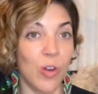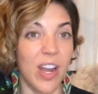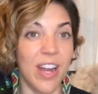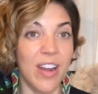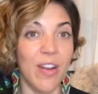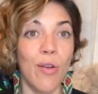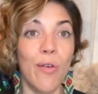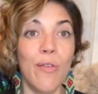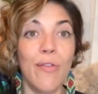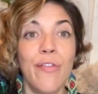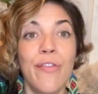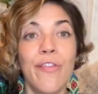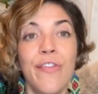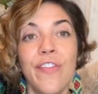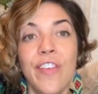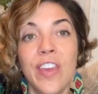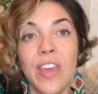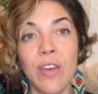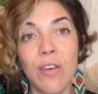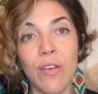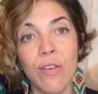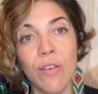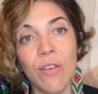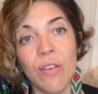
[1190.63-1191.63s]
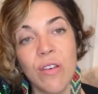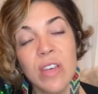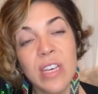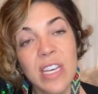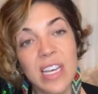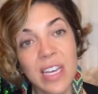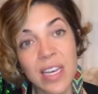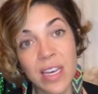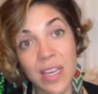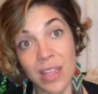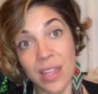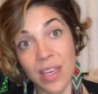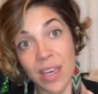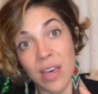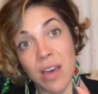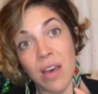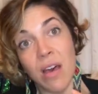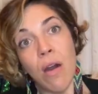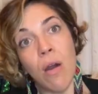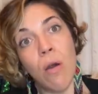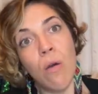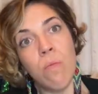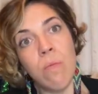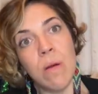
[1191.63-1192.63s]
I don't feel the,
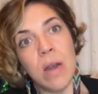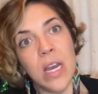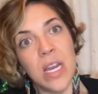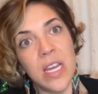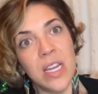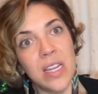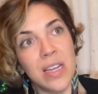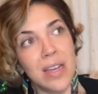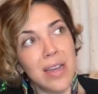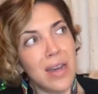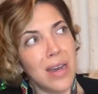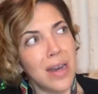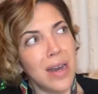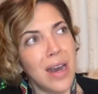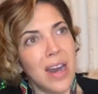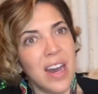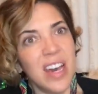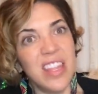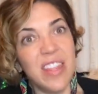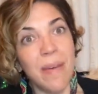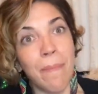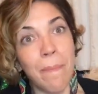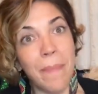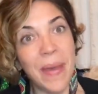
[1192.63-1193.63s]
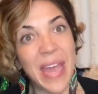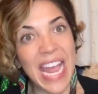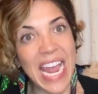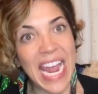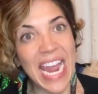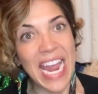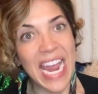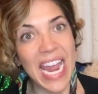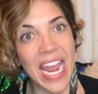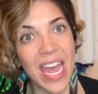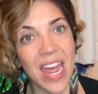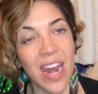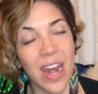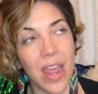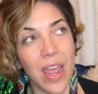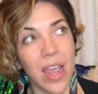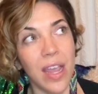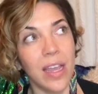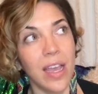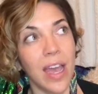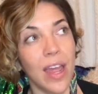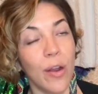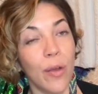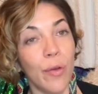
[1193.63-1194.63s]
oh my God, the
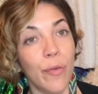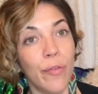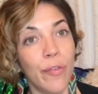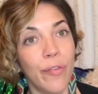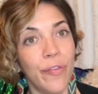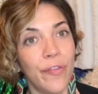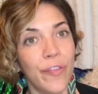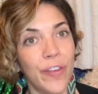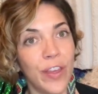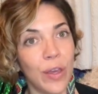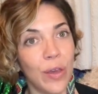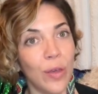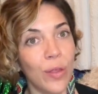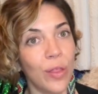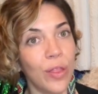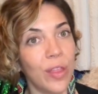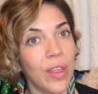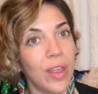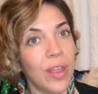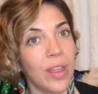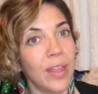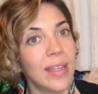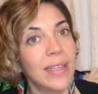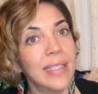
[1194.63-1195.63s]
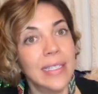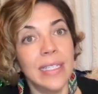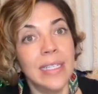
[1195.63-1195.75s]
panic. I don't feel the